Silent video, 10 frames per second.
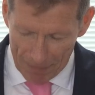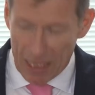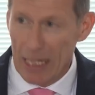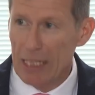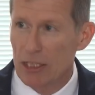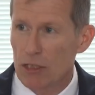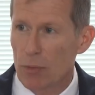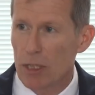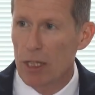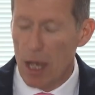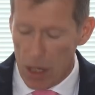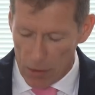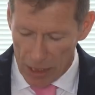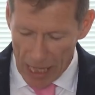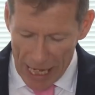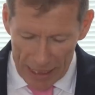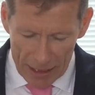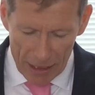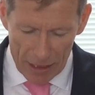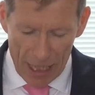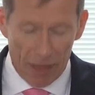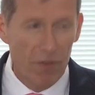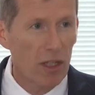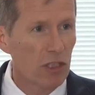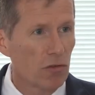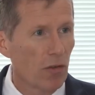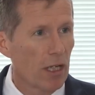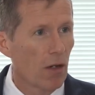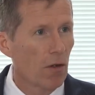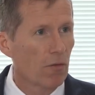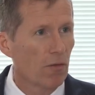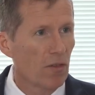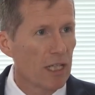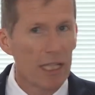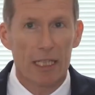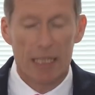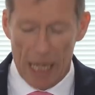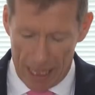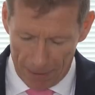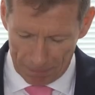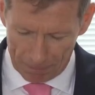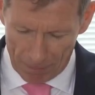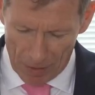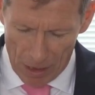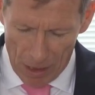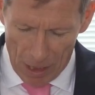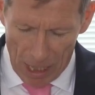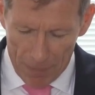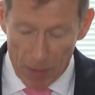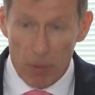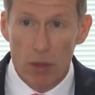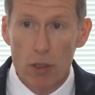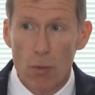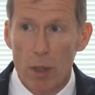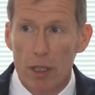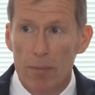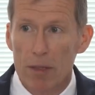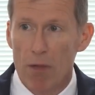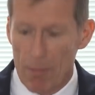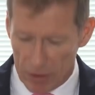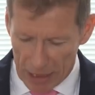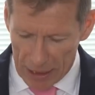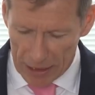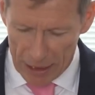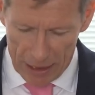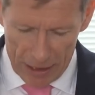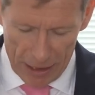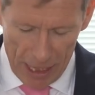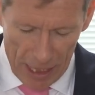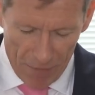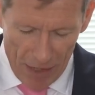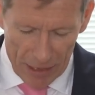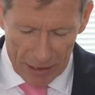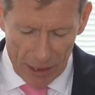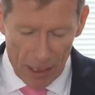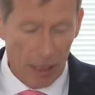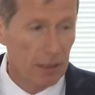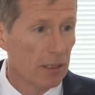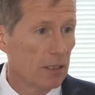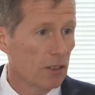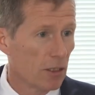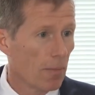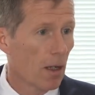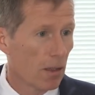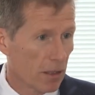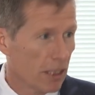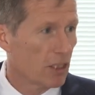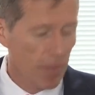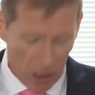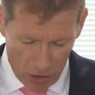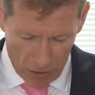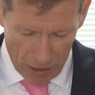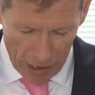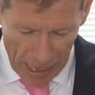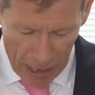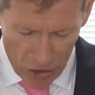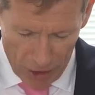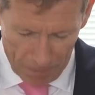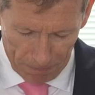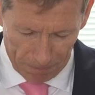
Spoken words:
It is, as we know, the 80th anniversary of VE Day, and Bermuda will be represented in events in London to mark this special occasion.